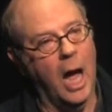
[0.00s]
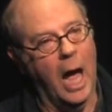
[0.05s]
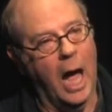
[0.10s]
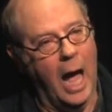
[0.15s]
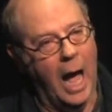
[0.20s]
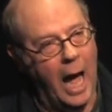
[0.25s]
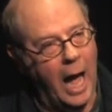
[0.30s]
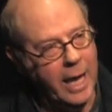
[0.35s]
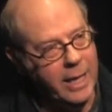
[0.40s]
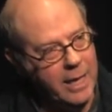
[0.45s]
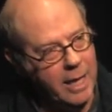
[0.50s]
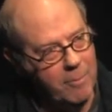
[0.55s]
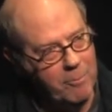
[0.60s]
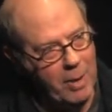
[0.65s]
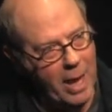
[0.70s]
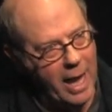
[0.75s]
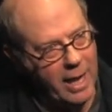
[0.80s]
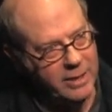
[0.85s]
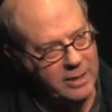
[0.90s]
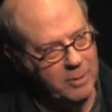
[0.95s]
I get
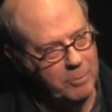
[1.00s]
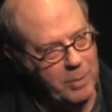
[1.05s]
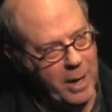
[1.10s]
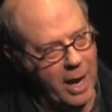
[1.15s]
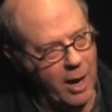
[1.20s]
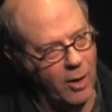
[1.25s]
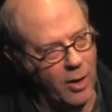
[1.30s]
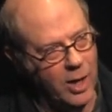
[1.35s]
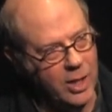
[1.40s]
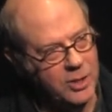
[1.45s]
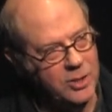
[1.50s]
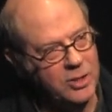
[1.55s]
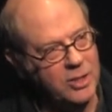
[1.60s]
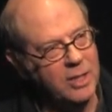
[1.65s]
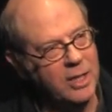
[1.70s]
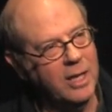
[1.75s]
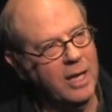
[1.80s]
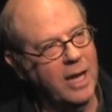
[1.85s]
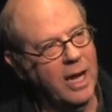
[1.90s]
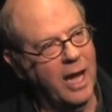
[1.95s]
back to Paris,
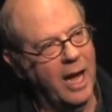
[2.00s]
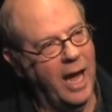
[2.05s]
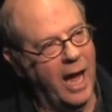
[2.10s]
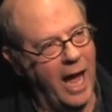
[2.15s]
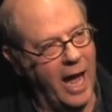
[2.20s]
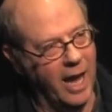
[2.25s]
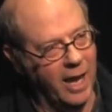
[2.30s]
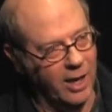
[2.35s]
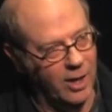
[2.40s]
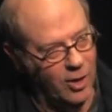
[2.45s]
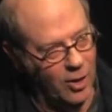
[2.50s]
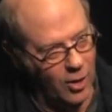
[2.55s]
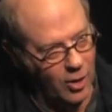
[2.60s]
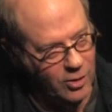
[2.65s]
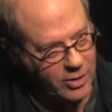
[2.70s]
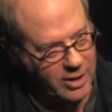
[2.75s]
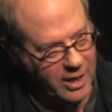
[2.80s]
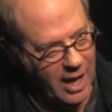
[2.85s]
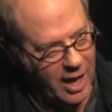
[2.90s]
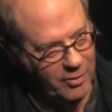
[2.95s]
and
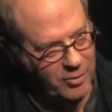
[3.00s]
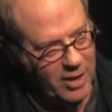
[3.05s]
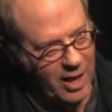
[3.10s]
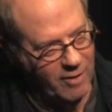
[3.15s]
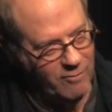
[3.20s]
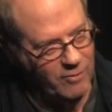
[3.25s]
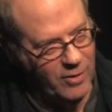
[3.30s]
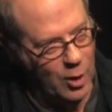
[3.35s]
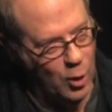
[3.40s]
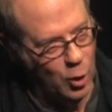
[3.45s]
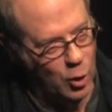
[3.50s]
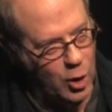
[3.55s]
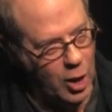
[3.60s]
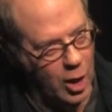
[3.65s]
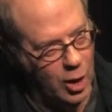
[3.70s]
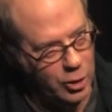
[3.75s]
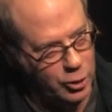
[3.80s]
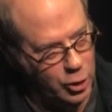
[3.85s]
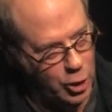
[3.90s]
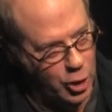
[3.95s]
Kurt got that phone
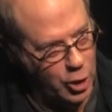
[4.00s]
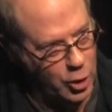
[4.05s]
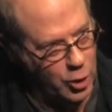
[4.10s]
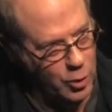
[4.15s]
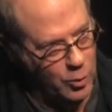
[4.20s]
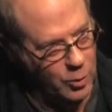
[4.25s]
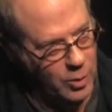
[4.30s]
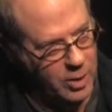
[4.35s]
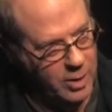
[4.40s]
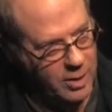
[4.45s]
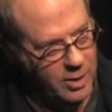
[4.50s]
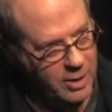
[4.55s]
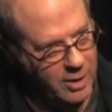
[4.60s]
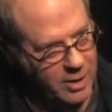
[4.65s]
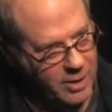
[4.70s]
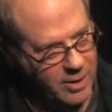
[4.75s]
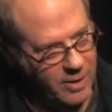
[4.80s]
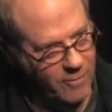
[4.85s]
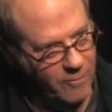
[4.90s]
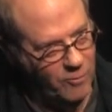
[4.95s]
call too
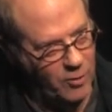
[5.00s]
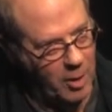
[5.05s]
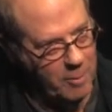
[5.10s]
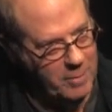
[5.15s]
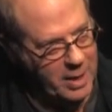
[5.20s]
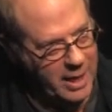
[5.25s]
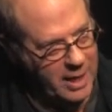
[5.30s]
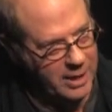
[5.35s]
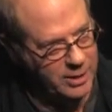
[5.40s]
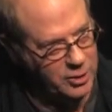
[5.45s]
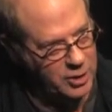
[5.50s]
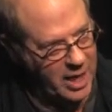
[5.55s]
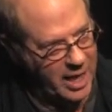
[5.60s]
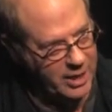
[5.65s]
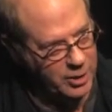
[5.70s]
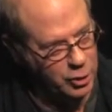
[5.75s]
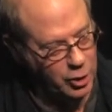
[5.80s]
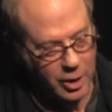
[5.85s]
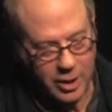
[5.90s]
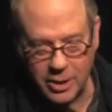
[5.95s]
from his
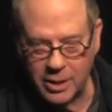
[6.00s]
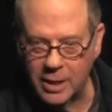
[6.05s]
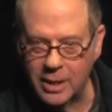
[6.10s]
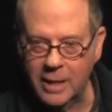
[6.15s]
agent.